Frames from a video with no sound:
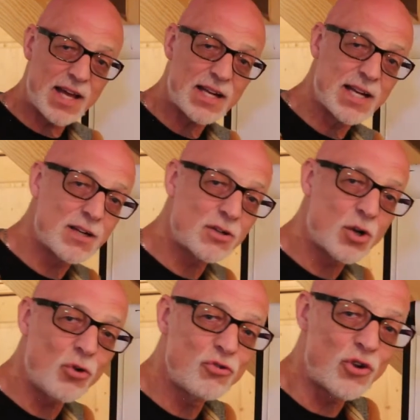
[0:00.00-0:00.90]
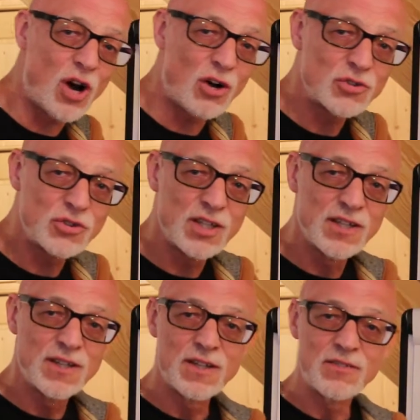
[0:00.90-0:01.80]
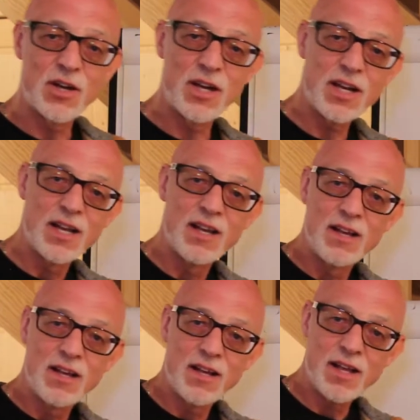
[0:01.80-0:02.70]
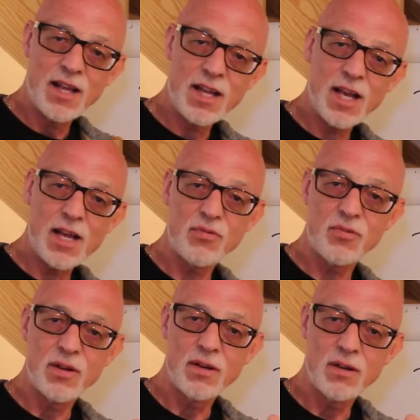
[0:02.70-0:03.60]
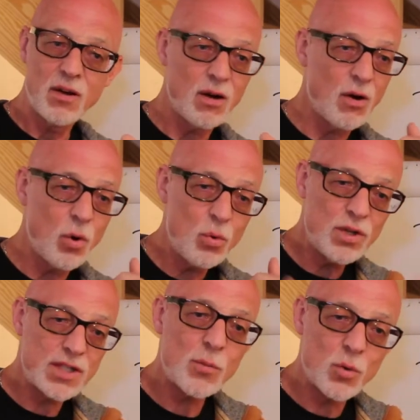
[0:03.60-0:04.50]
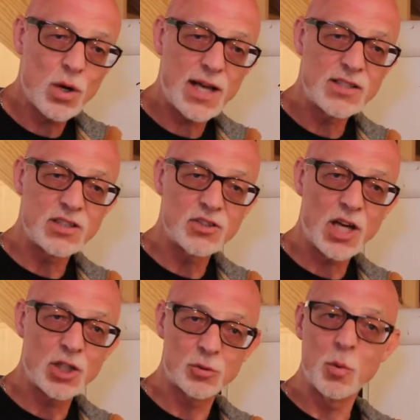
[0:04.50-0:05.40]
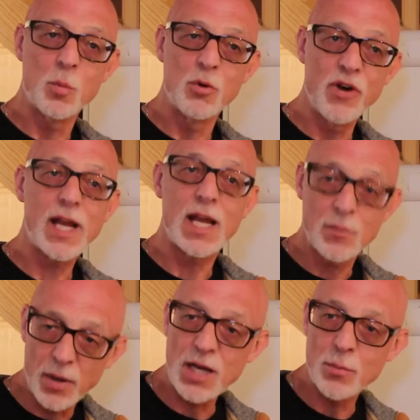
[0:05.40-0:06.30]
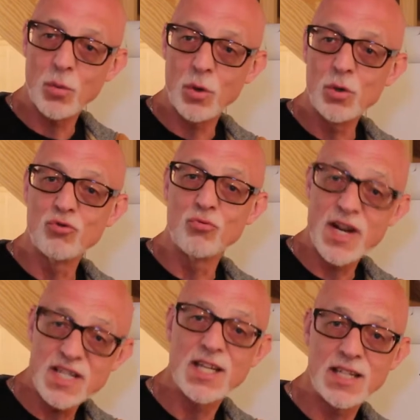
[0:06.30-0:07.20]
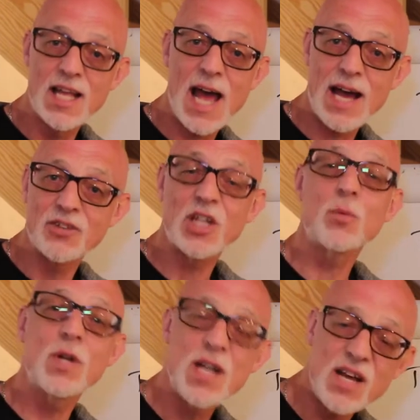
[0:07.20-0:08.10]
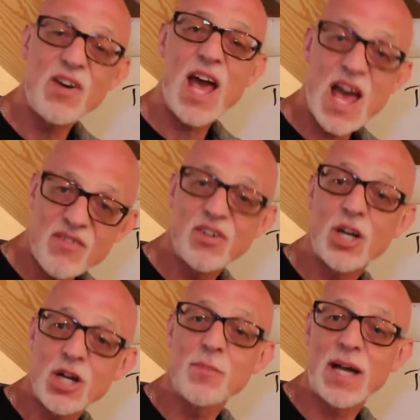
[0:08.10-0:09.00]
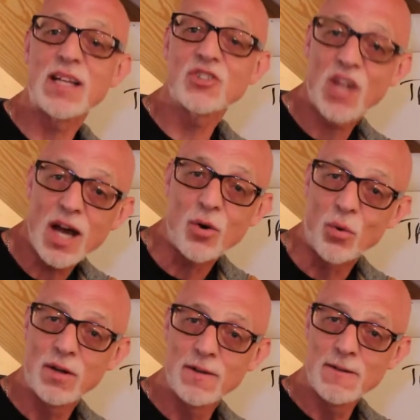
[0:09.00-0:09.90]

that little contrast, that if all the double glazing salesmen were ringing people who'd rented their house, they were never ever going to make a sale.